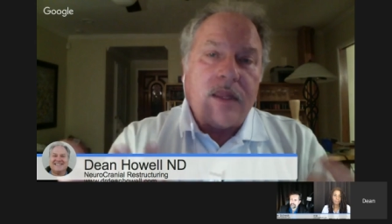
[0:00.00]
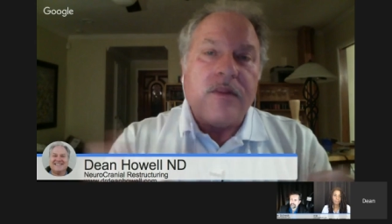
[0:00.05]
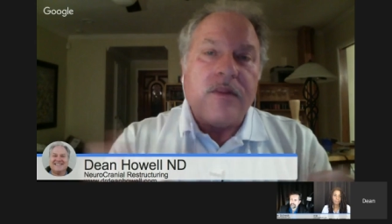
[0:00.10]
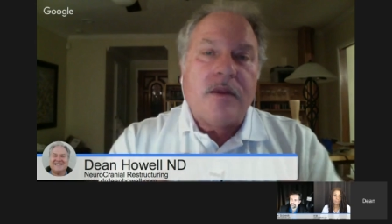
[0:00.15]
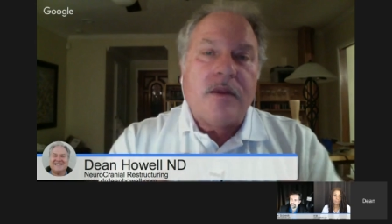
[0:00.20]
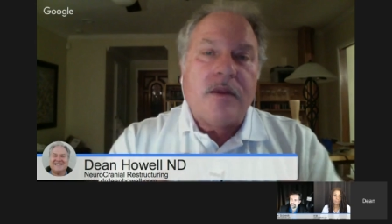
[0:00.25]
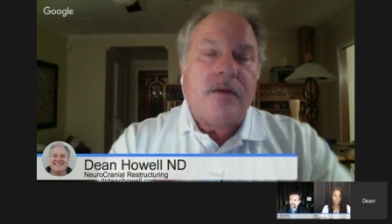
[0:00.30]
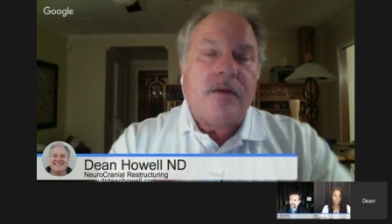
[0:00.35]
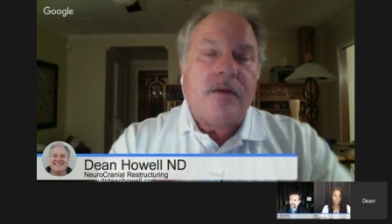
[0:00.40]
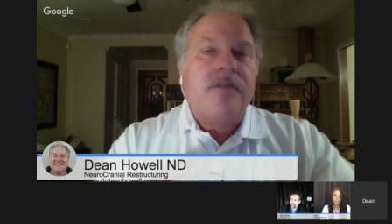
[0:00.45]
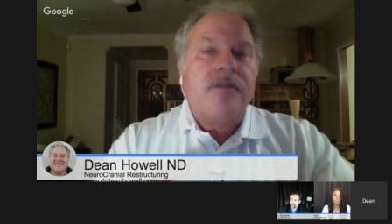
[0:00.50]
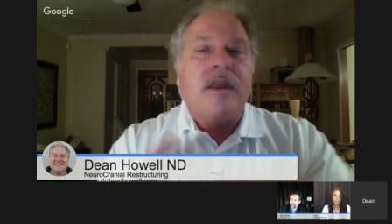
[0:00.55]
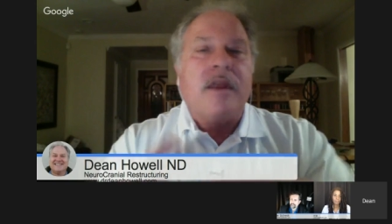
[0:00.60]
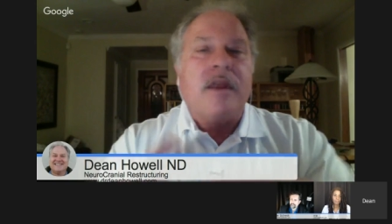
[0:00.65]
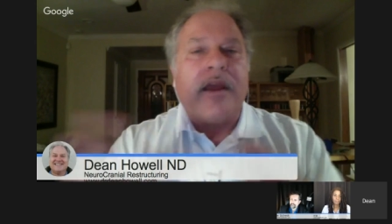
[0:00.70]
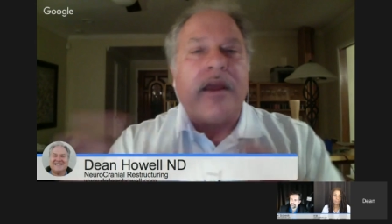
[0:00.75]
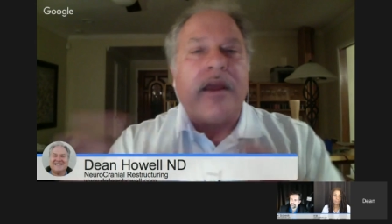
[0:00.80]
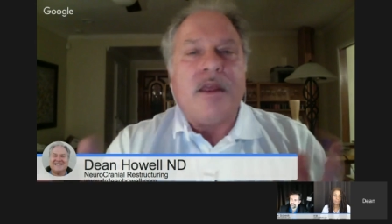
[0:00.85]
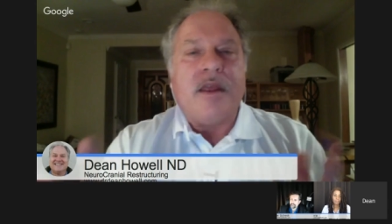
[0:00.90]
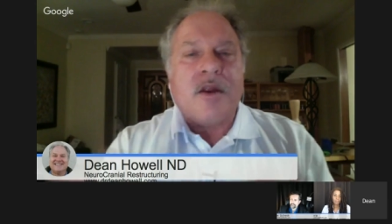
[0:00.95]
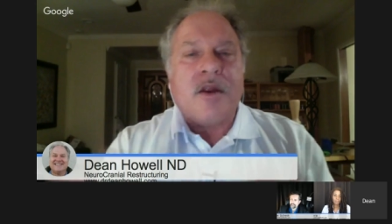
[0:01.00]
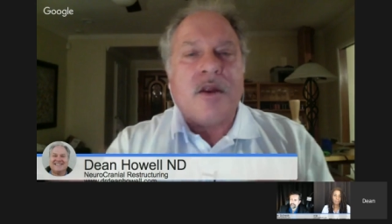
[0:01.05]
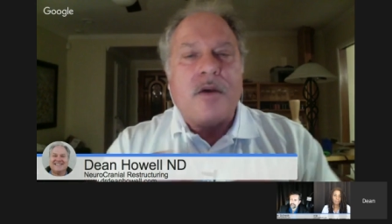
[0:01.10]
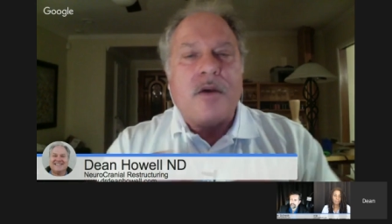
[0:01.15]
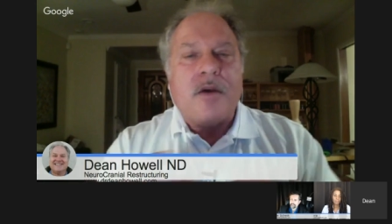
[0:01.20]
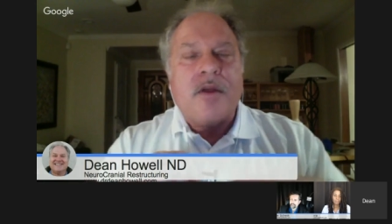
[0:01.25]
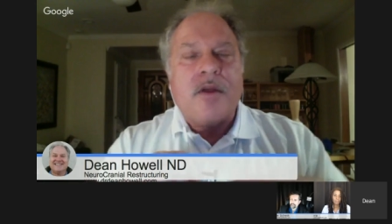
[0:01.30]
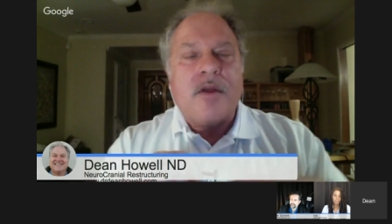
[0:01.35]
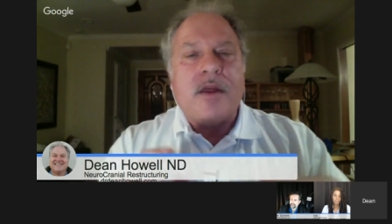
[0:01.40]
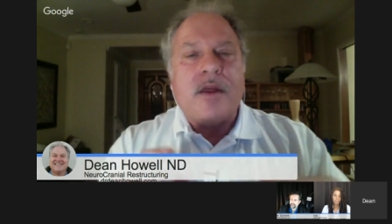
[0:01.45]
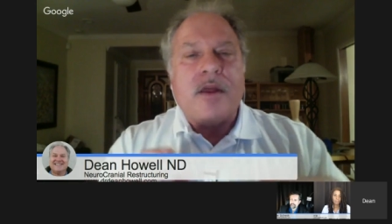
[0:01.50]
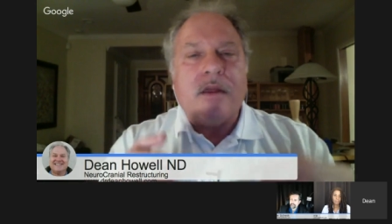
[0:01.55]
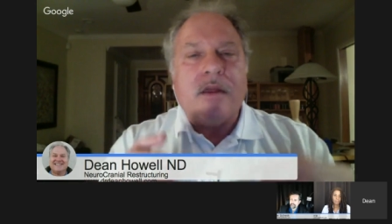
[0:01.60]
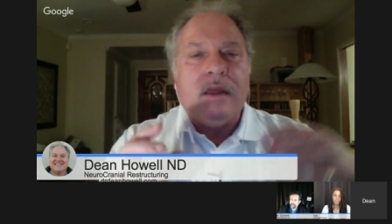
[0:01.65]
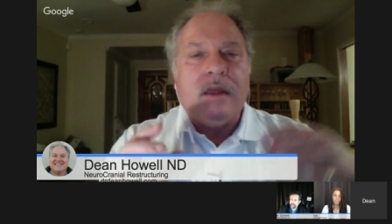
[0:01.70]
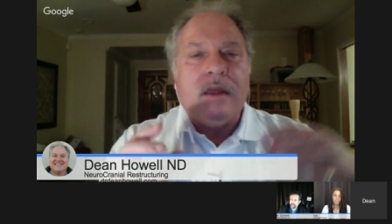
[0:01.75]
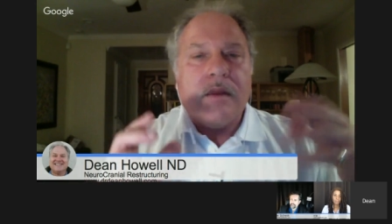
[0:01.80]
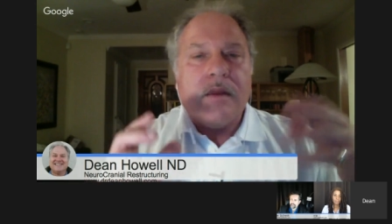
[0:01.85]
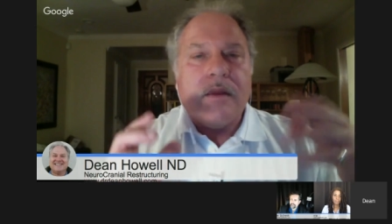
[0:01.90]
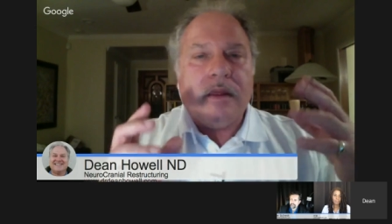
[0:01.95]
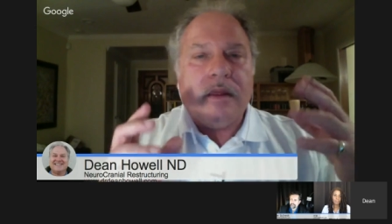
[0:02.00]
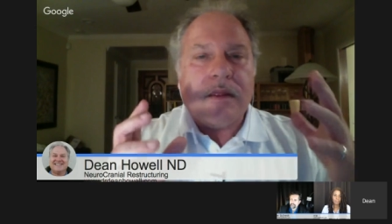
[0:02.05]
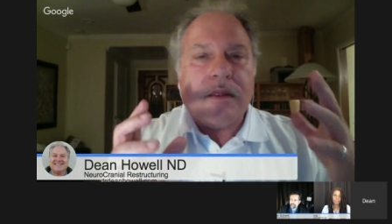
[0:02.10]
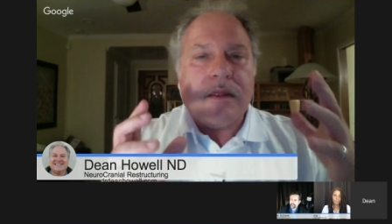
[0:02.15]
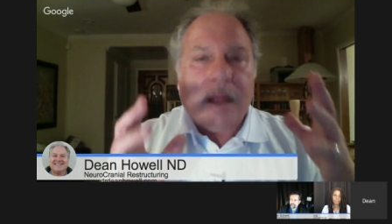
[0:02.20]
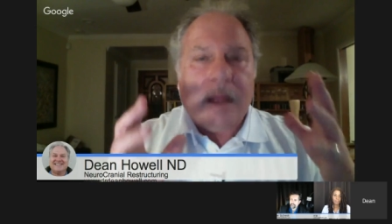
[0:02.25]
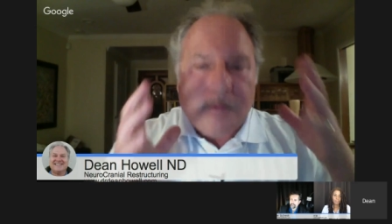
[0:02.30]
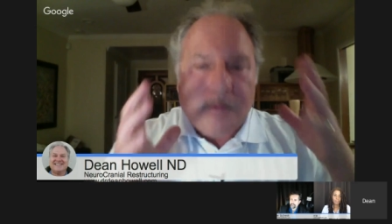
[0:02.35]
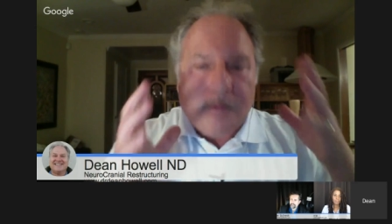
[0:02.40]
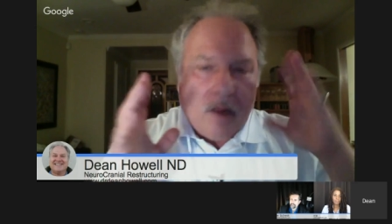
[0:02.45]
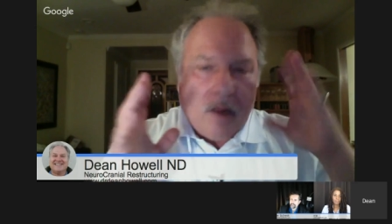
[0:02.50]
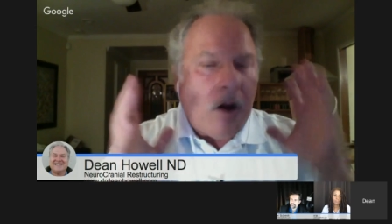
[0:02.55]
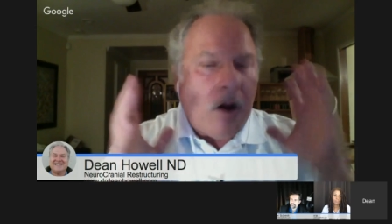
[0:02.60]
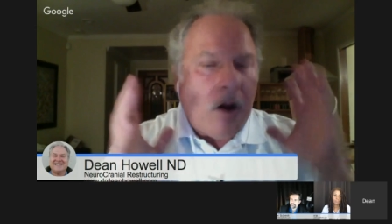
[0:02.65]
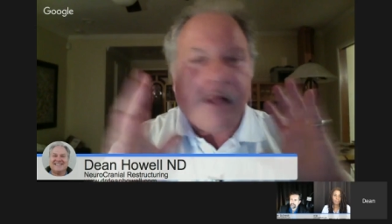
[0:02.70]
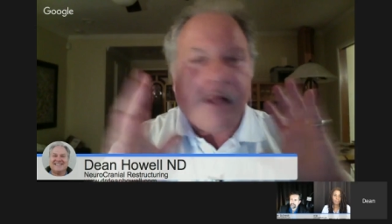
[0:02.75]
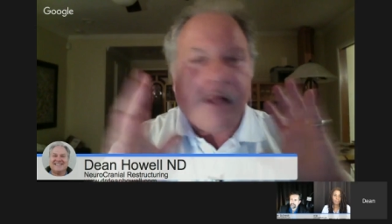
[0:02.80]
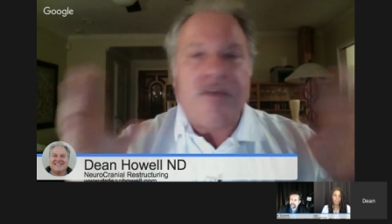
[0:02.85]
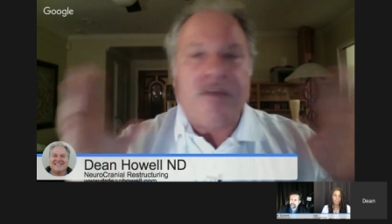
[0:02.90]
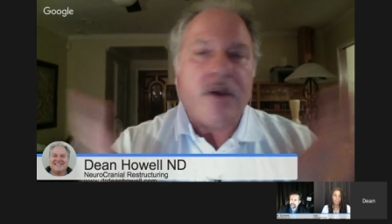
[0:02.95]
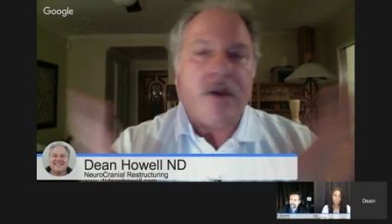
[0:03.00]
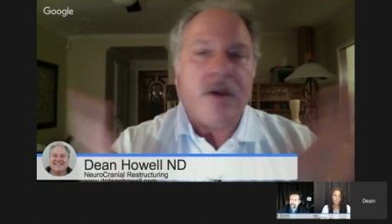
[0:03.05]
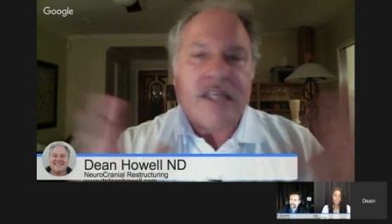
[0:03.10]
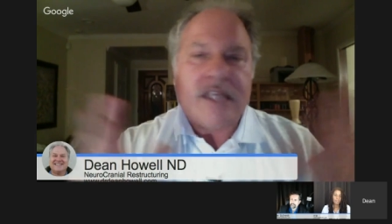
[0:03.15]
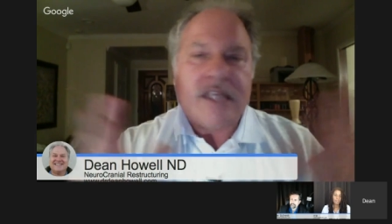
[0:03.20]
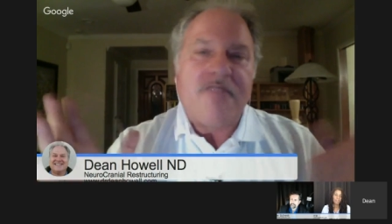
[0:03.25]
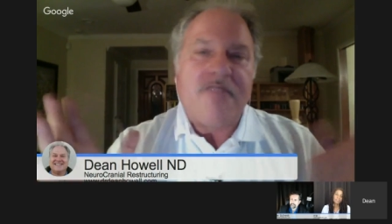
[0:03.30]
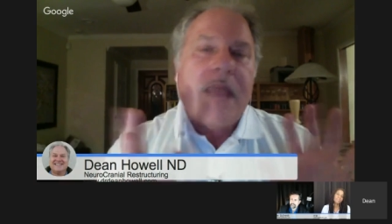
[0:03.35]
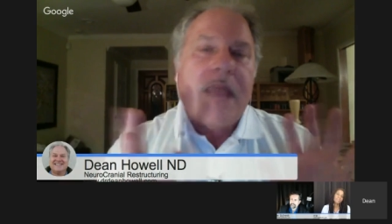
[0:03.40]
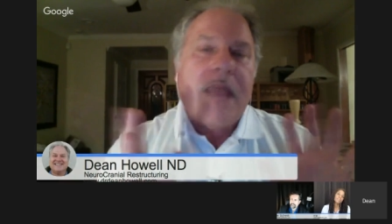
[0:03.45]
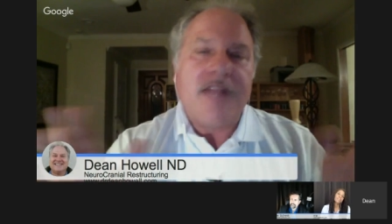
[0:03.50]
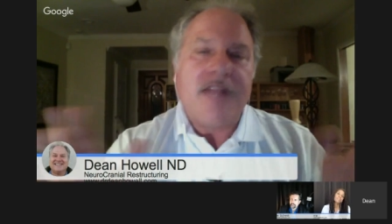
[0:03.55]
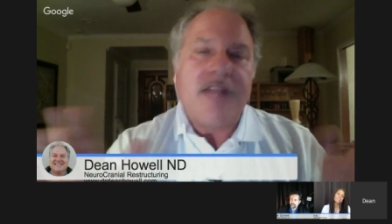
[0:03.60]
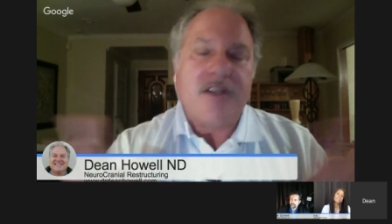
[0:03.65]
the uh, you know, uh, and all of those have pains